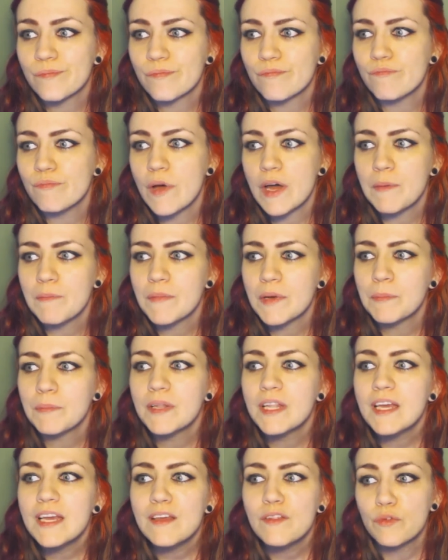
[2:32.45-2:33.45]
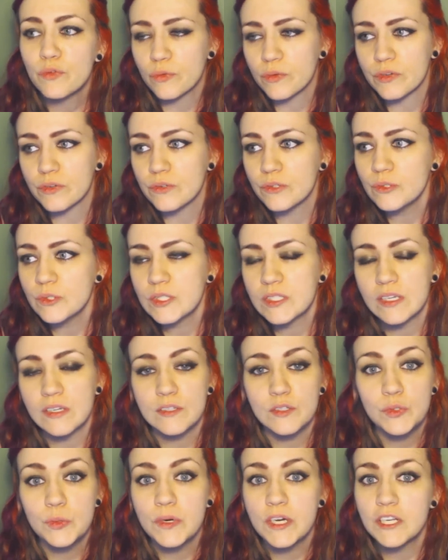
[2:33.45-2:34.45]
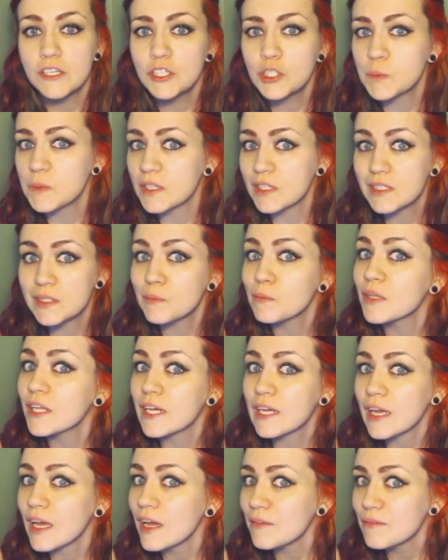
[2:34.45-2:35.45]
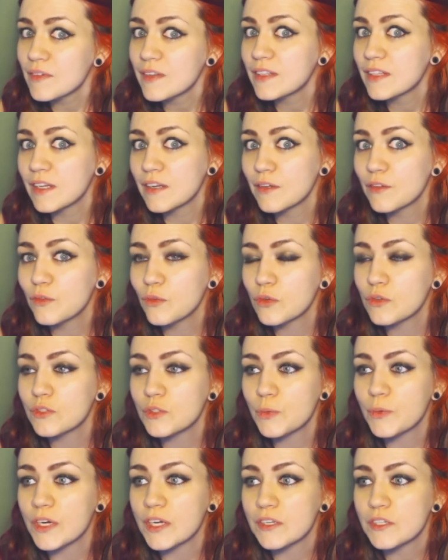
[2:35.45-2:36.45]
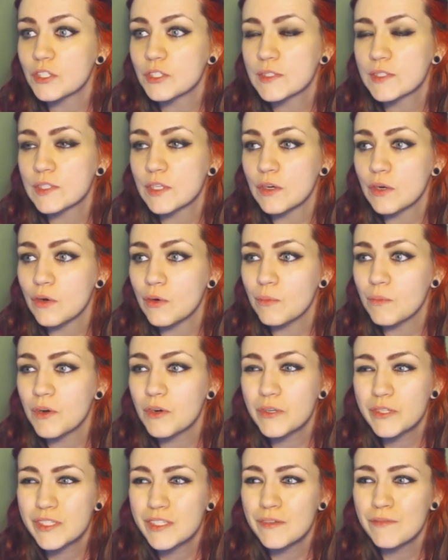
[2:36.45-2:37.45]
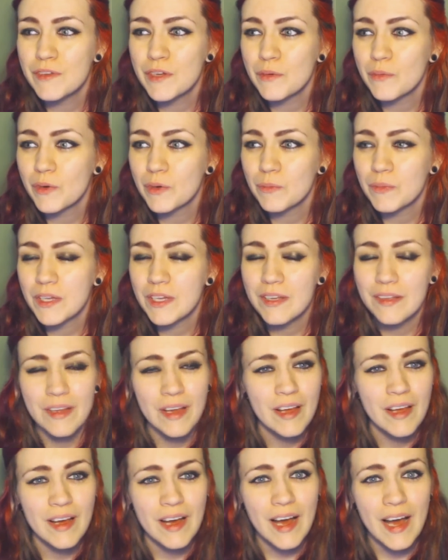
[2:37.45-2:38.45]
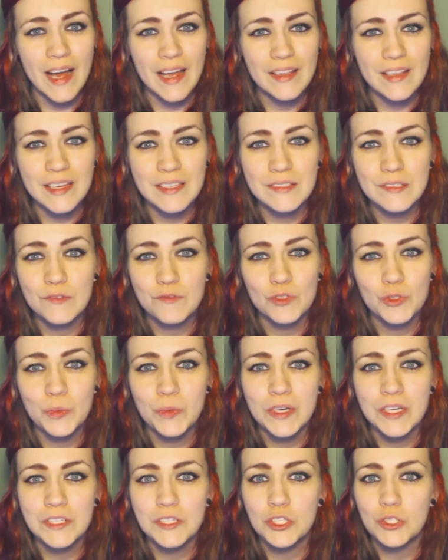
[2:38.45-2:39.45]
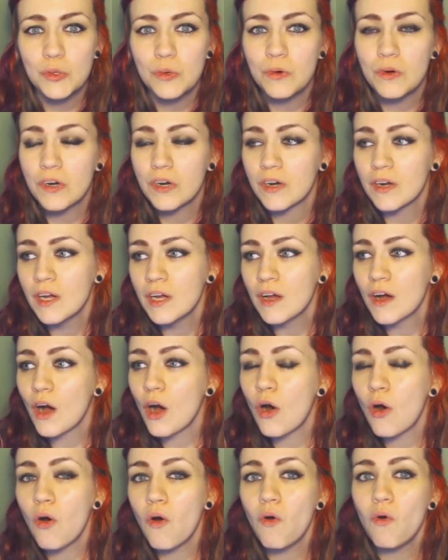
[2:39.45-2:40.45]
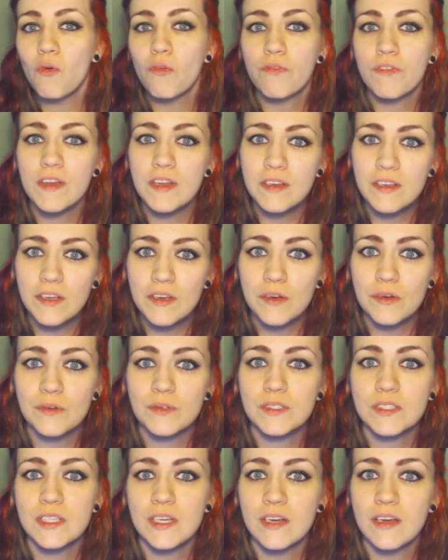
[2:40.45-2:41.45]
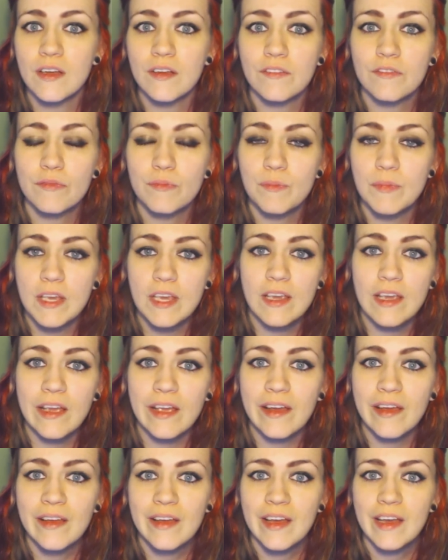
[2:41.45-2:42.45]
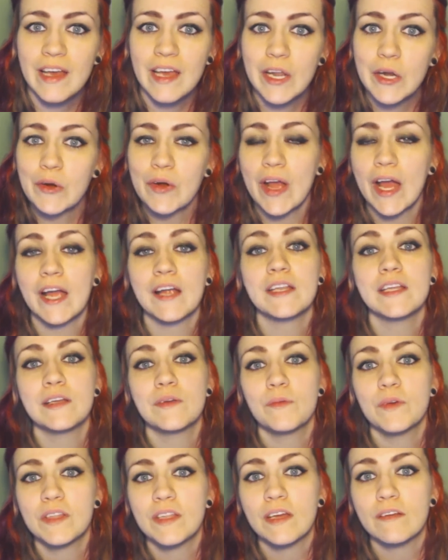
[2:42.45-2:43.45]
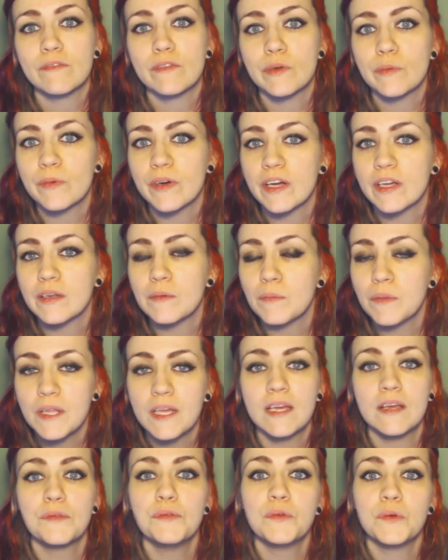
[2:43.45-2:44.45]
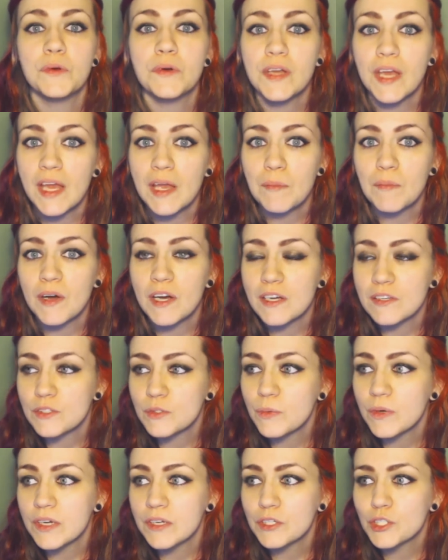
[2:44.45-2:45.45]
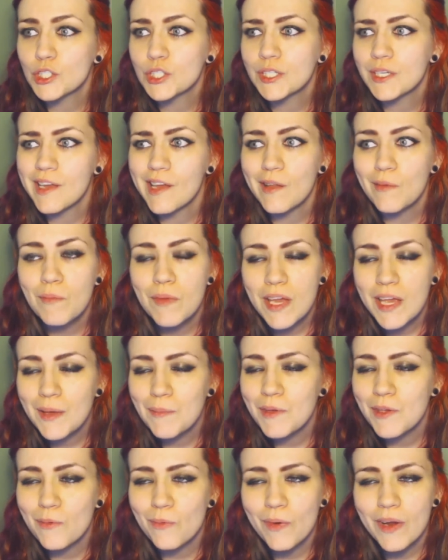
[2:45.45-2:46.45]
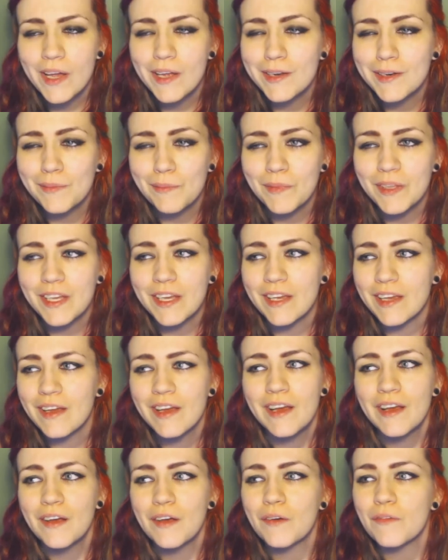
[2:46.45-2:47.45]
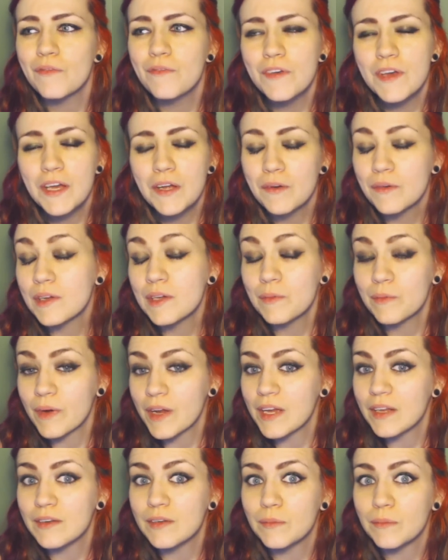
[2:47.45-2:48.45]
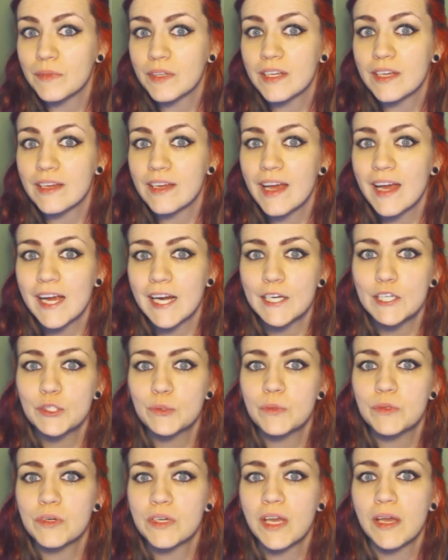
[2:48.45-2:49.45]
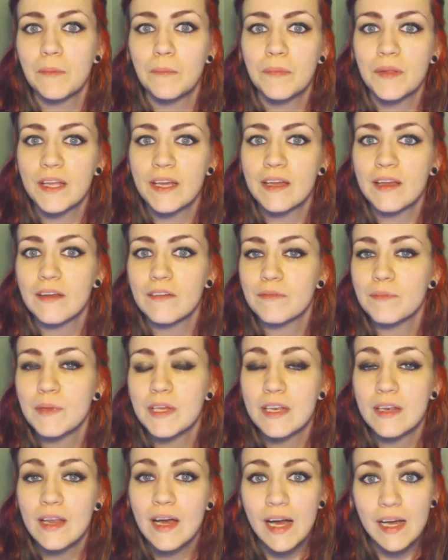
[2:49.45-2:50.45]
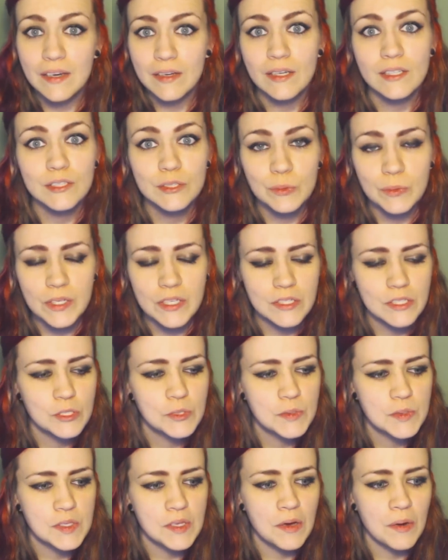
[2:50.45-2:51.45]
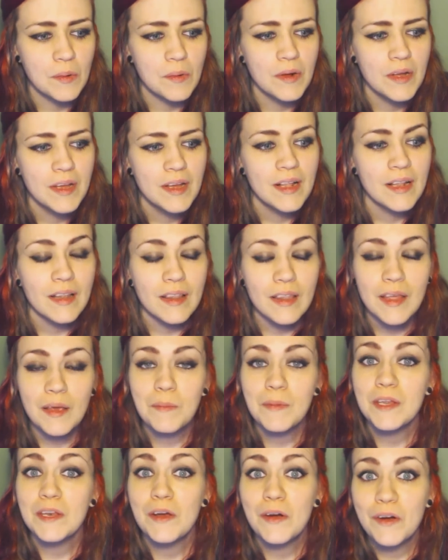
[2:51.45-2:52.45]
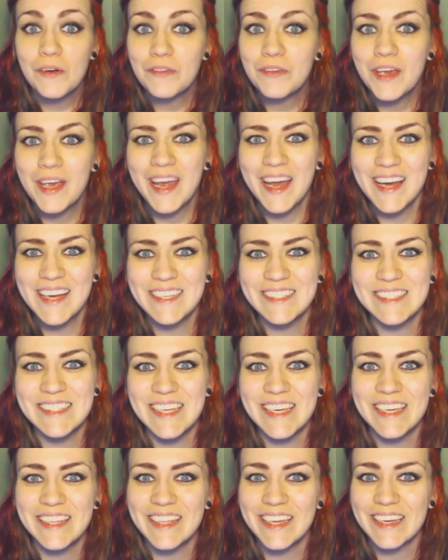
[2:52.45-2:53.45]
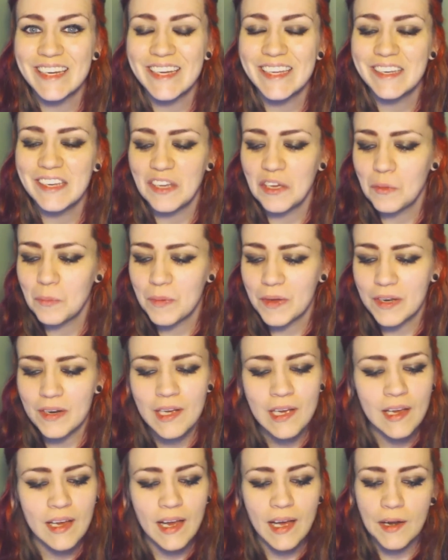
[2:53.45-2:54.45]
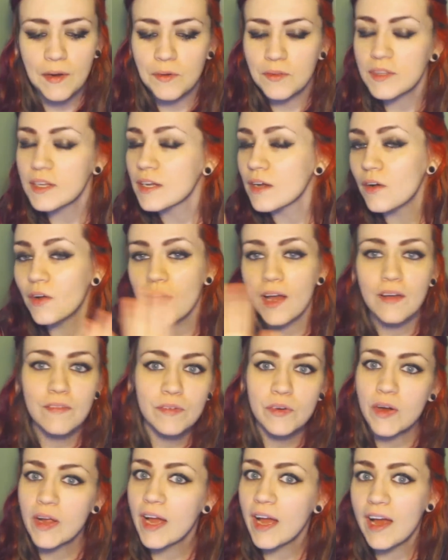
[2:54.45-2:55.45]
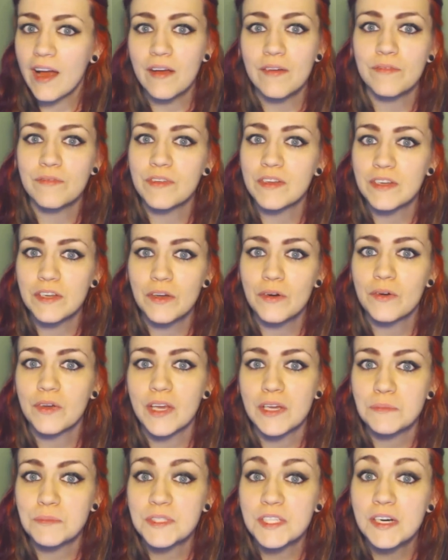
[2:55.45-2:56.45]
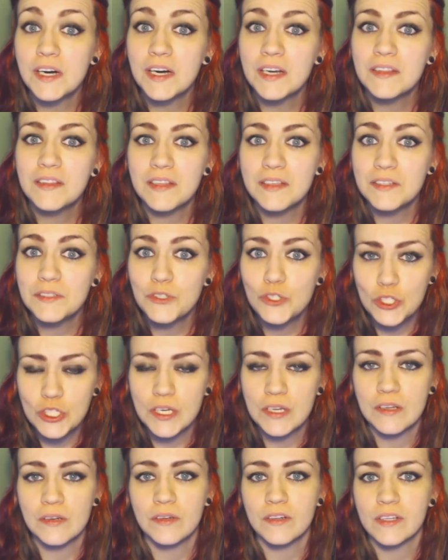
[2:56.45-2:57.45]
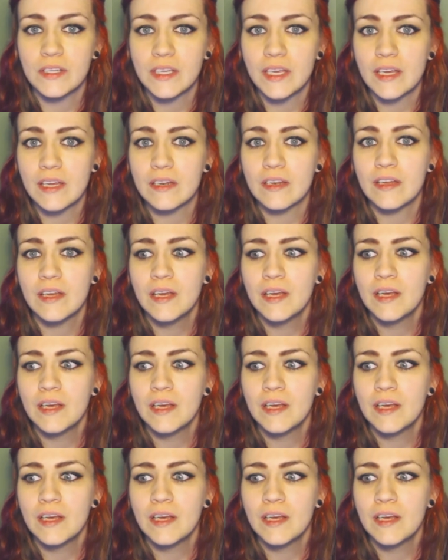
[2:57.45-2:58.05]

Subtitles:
my playthroughs on Twitch, because I'm playing everything through Twitch. So most of it would be highlights of Twitch or whole videos of me interacting with everyone and playing through a game on Twitch, and maybe randomly, very randomly, actual gameplay of me not on Twitch. So let me know if you guys like that idea, but I don't think I'll ever have video games on this channel again,